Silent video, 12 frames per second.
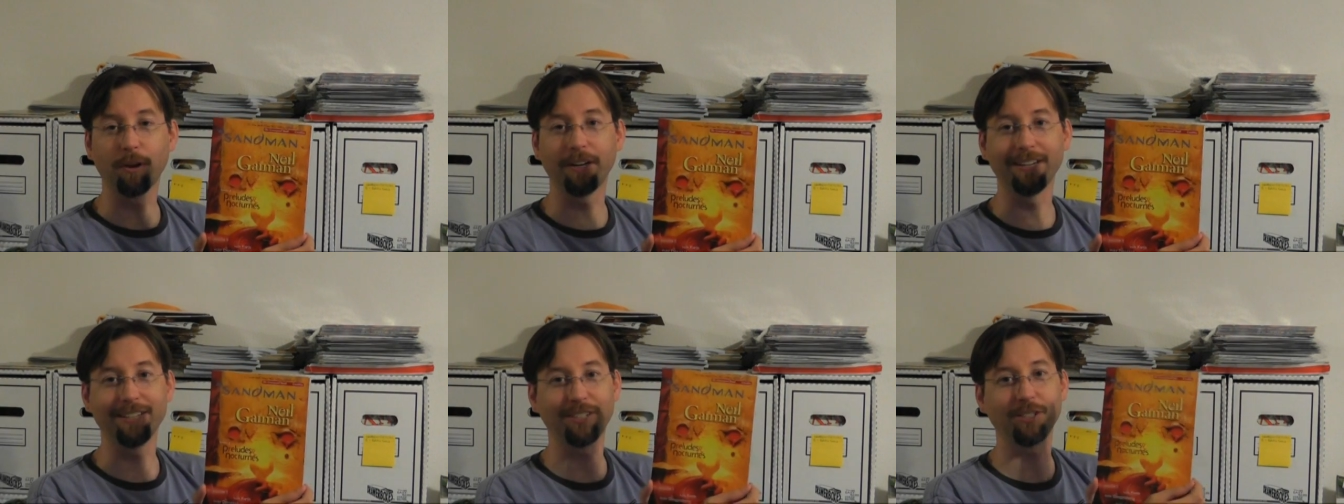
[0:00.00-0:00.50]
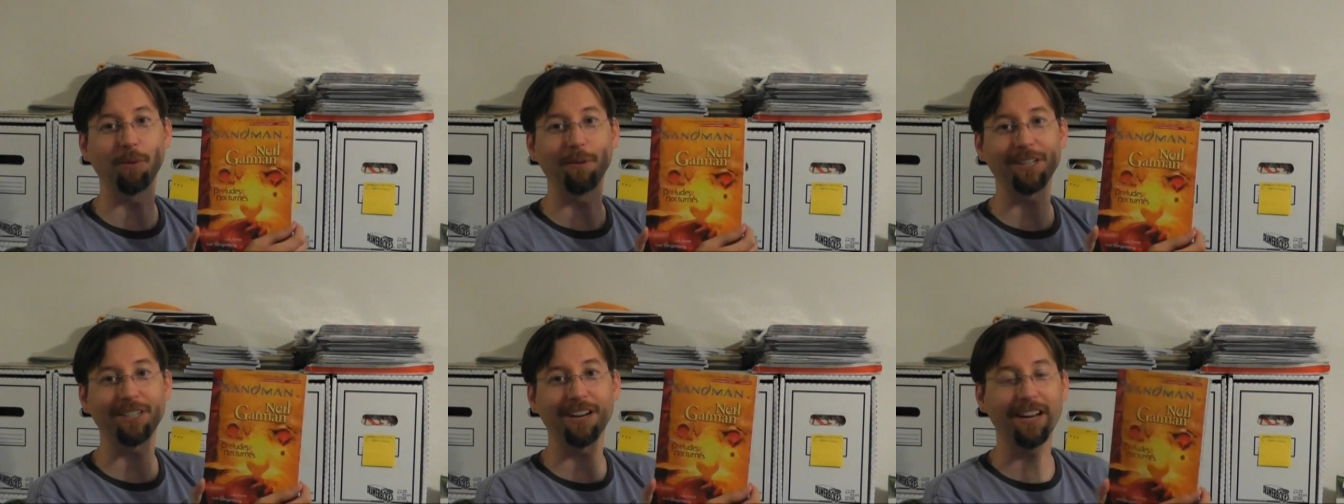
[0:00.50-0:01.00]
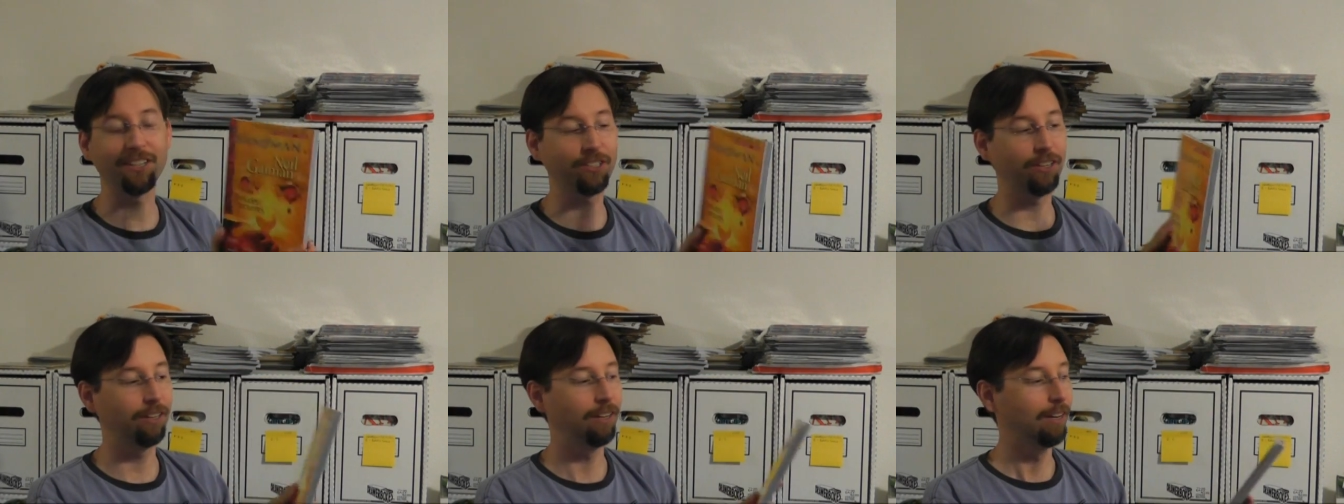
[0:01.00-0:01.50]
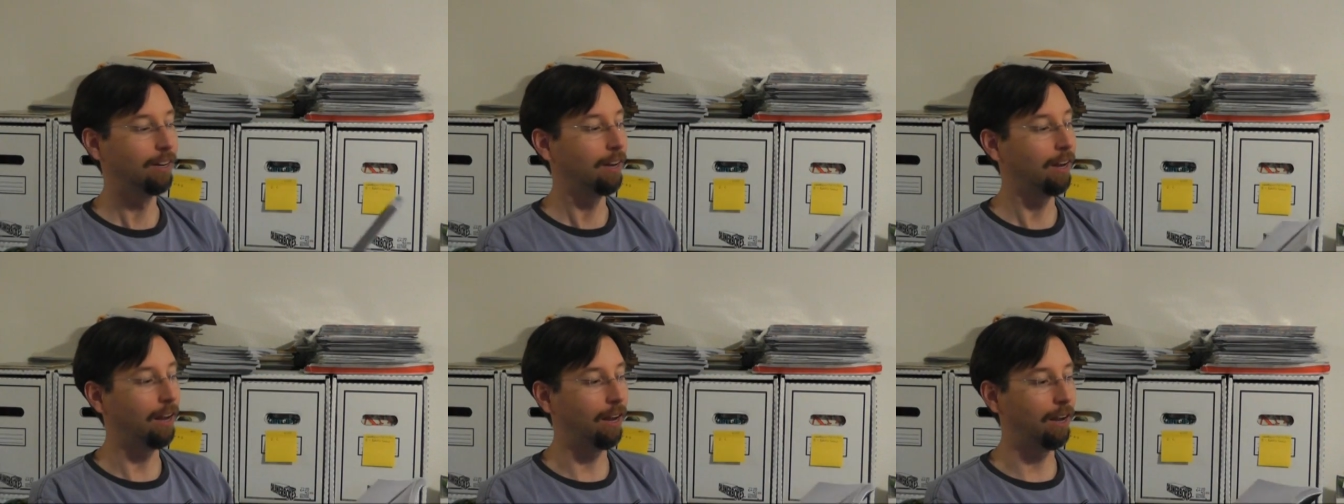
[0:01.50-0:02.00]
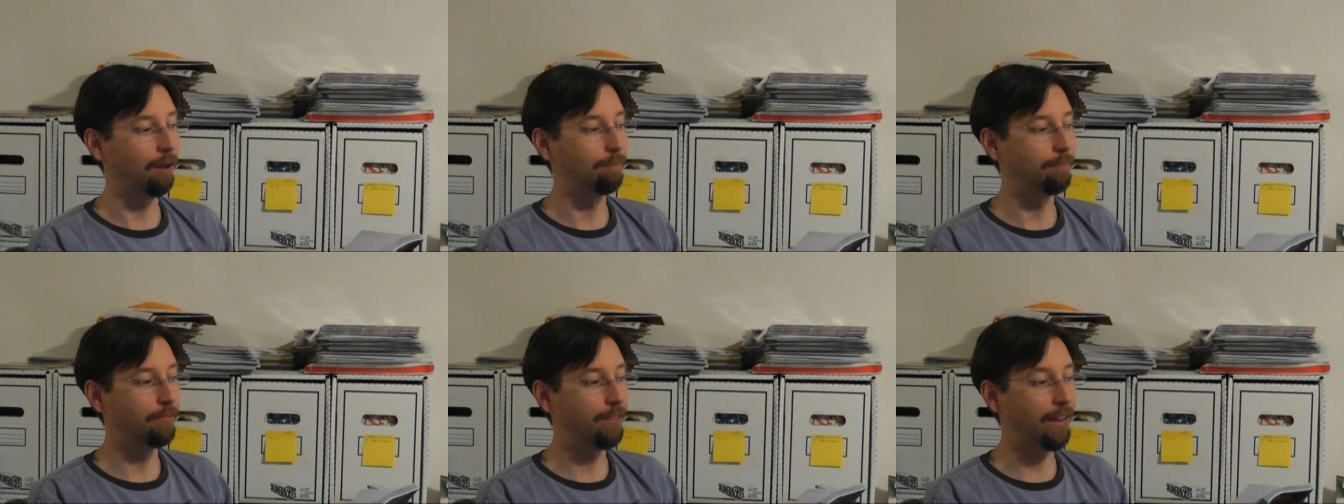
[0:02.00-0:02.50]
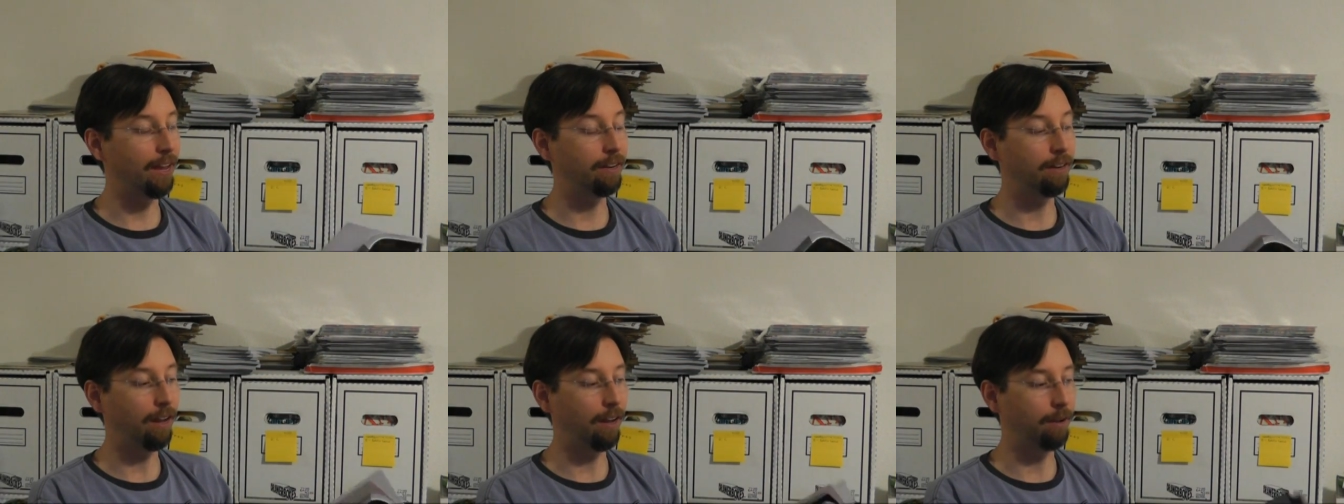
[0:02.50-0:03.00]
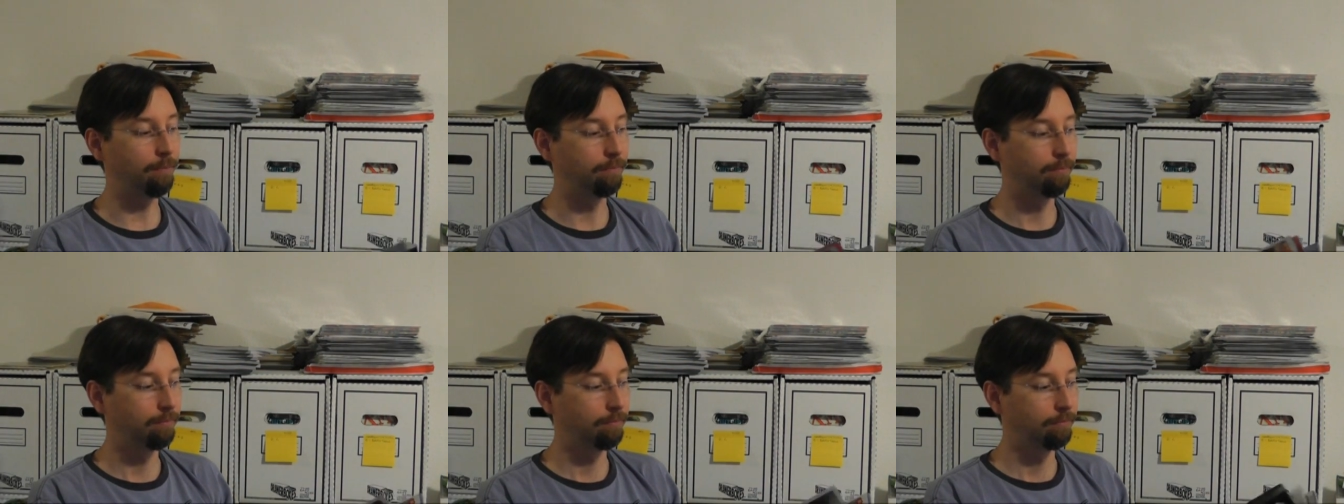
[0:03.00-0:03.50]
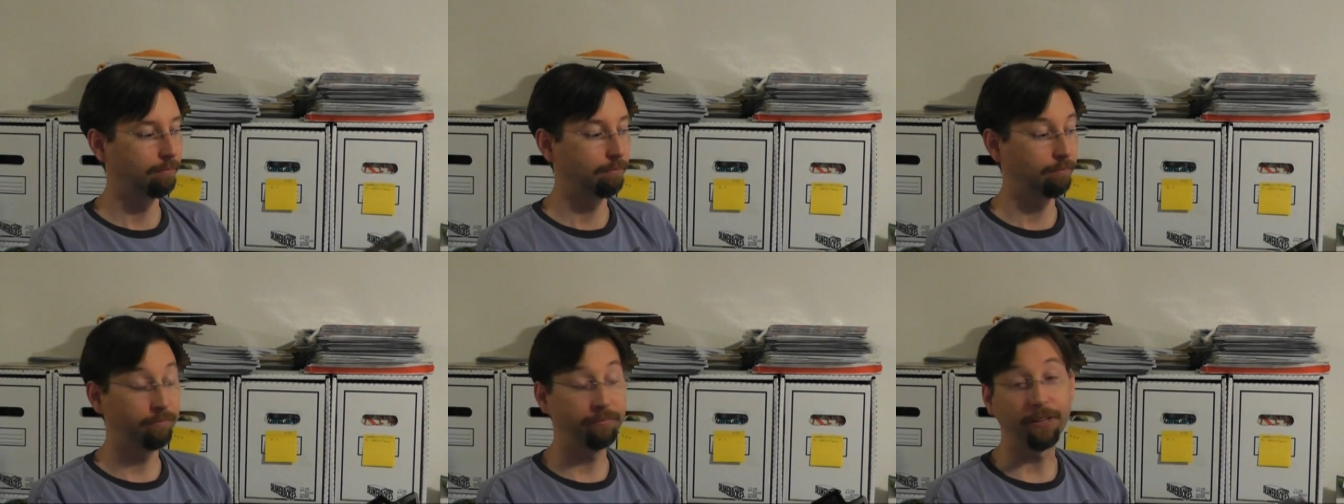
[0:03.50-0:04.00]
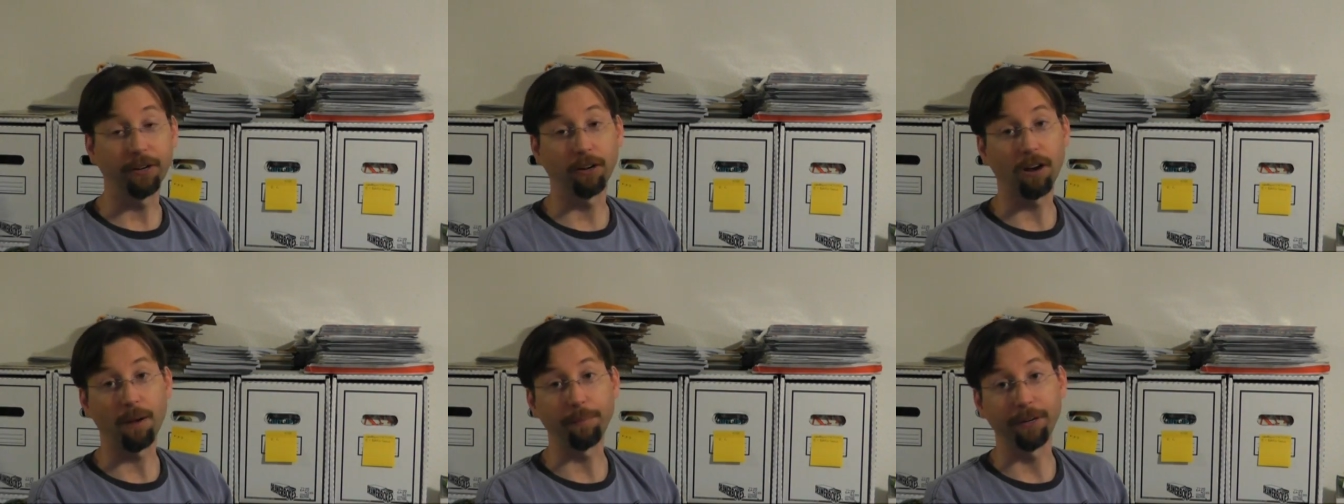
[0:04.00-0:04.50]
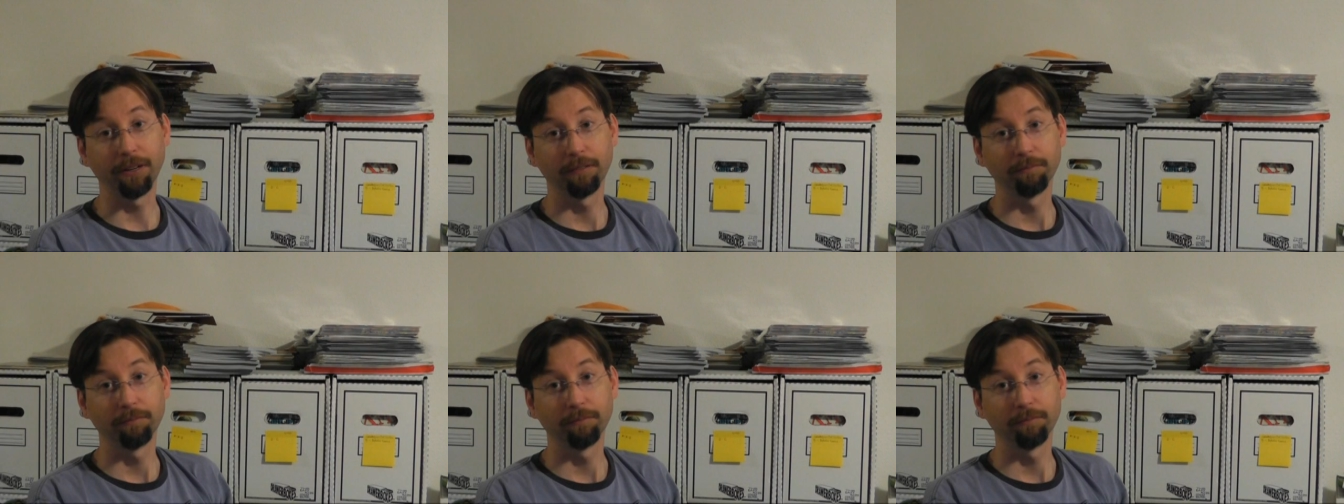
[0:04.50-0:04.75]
one is so much nicer um, than um, than her copy.